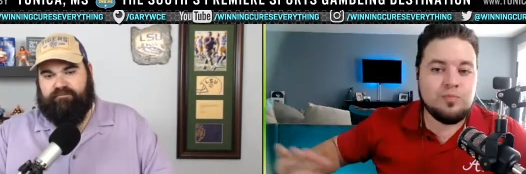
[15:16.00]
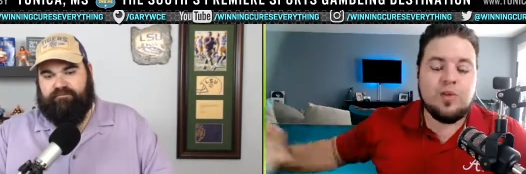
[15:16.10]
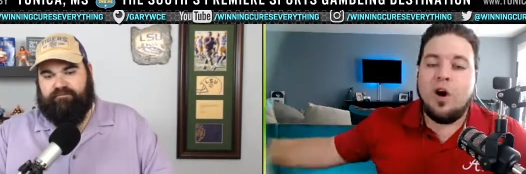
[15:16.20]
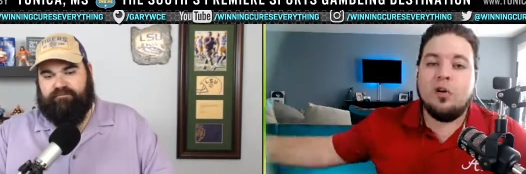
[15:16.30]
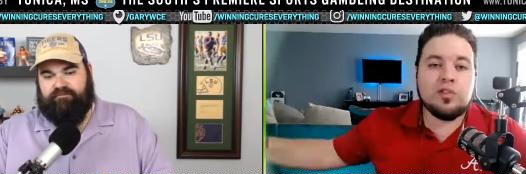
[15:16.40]

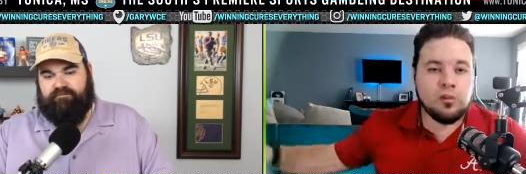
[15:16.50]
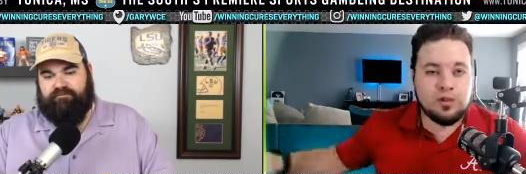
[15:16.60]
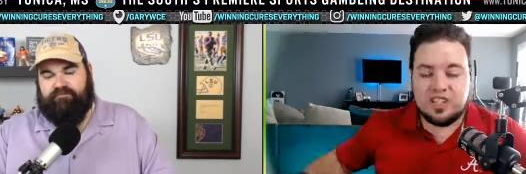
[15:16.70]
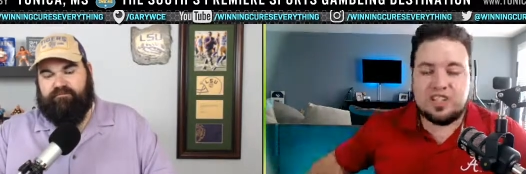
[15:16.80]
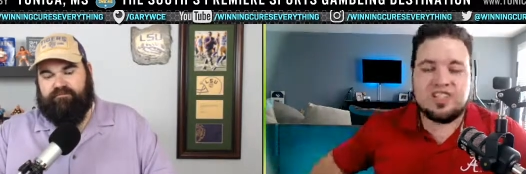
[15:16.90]
Speaker 1: all through
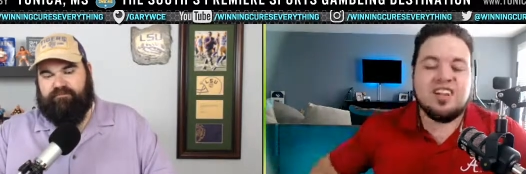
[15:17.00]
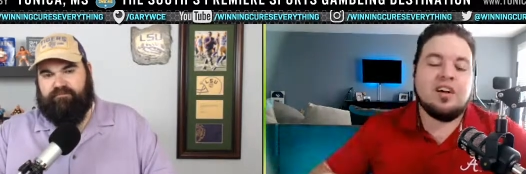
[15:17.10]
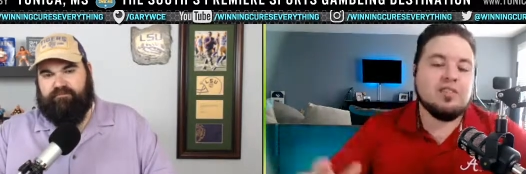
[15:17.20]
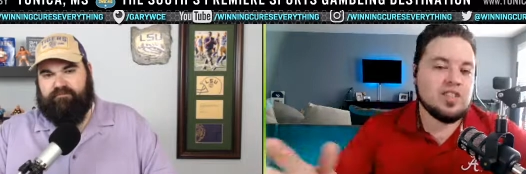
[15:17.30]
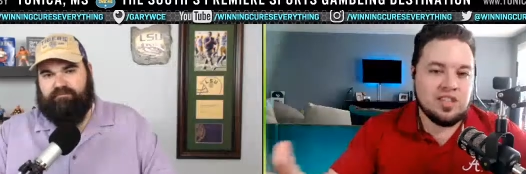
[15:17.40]
the season, and
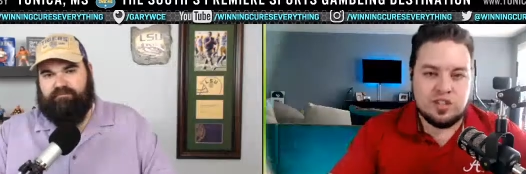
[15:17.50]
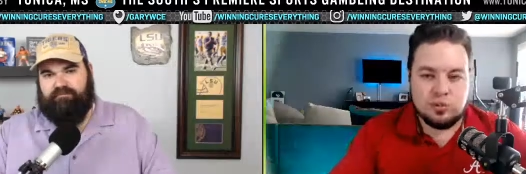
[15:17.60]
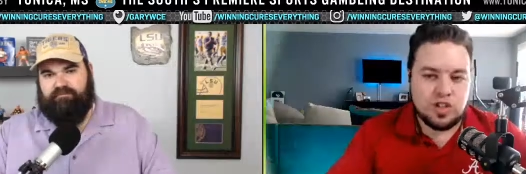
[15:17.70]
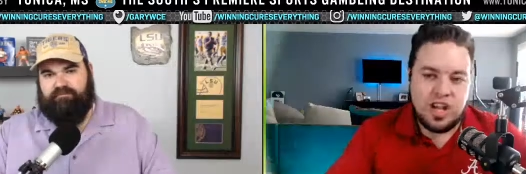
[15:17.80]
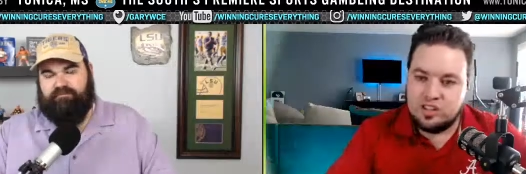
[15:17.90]
obviously these
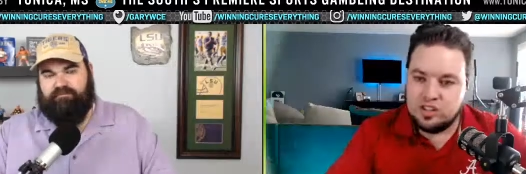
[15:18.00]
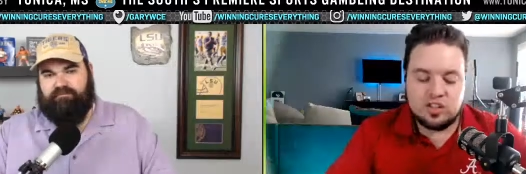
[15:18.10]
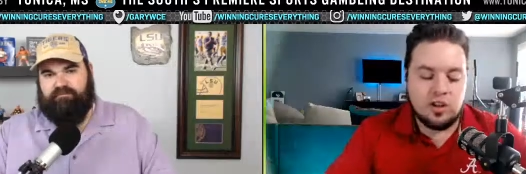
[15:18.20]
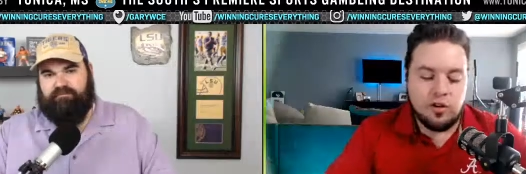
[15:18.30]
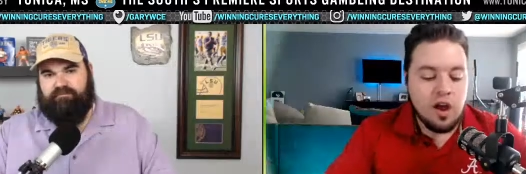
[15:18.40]
will change,
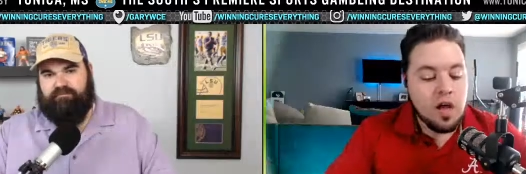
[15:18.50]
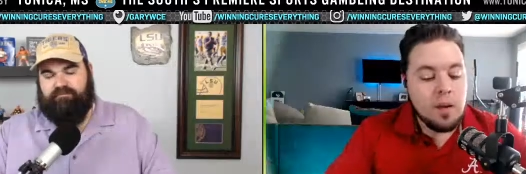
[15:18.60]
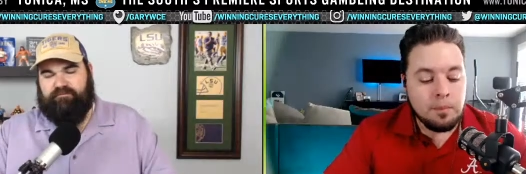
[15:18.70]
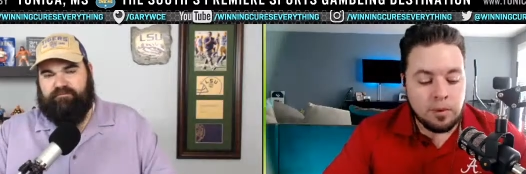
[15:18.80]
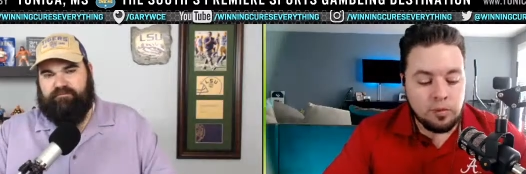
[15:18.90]
et cetera.
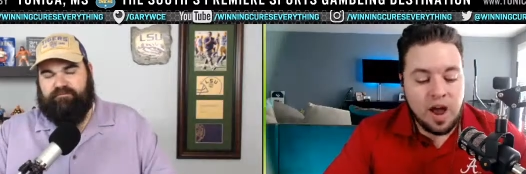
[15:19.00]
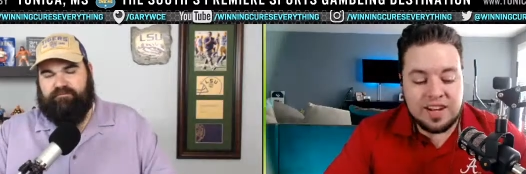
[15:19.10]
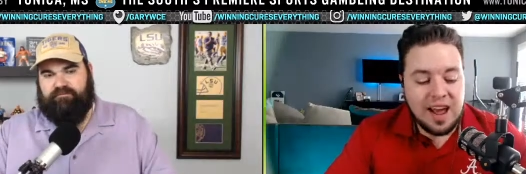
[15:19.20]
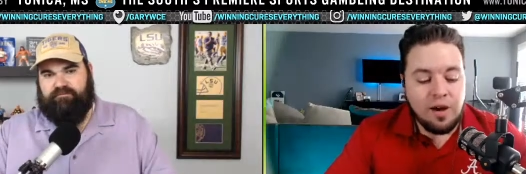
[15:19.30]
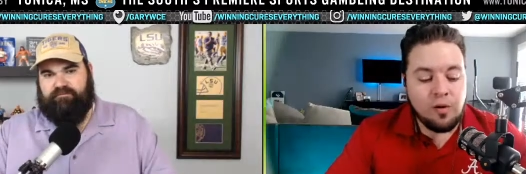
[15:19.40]
But right
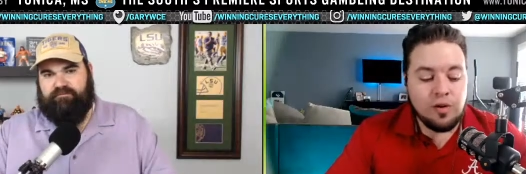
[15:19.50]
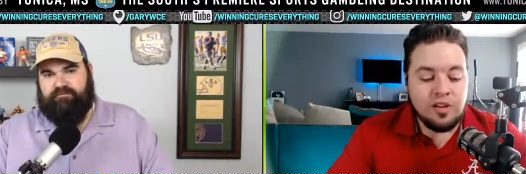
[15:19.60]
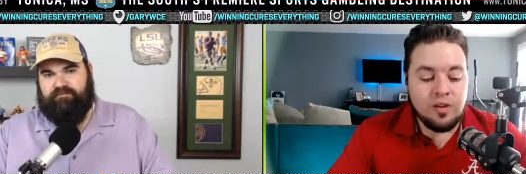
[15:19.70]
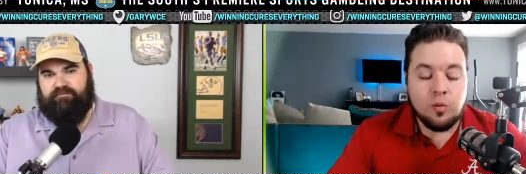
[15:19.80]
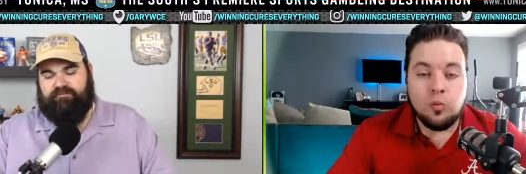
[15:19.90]
now,
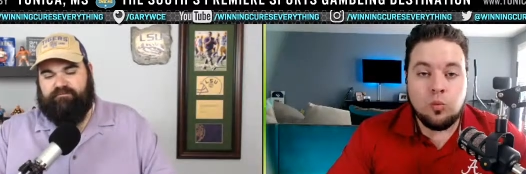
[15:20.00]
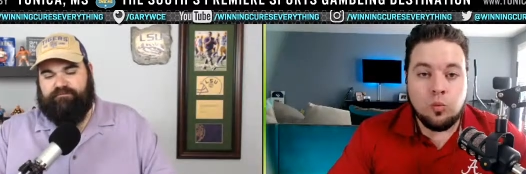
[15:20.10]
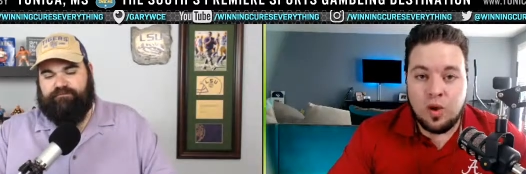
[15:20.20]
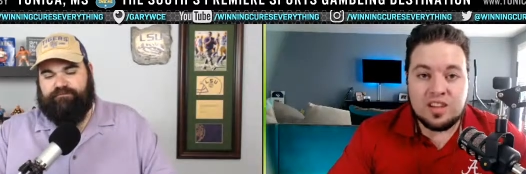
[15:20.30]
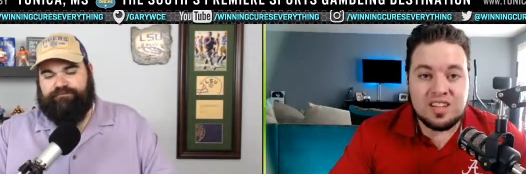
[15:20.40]

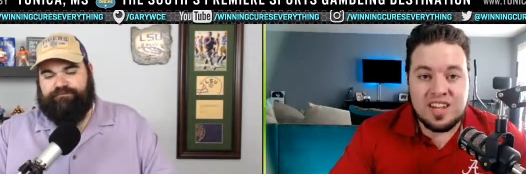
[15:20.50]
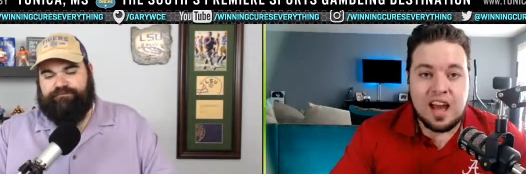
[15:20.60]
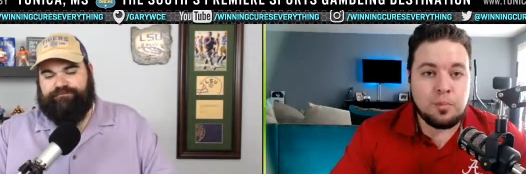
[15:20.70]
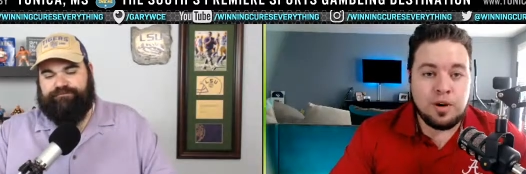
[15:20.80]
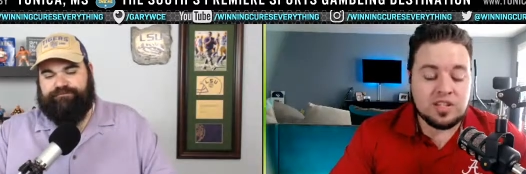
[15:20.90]
with
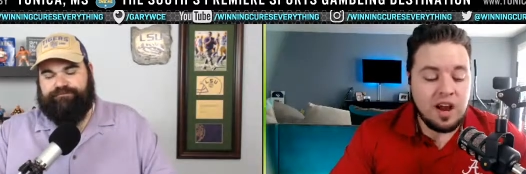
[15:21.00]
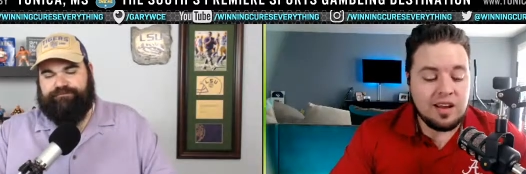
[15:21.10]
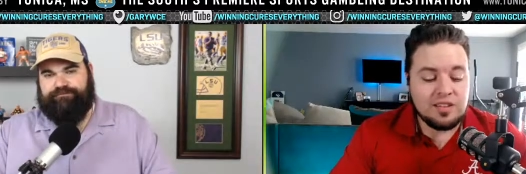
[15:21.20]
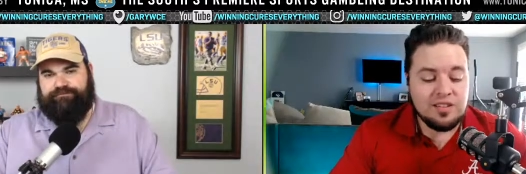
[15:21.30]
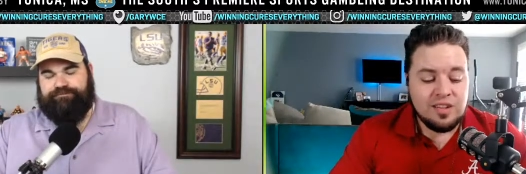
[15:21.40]
Dak Prescott,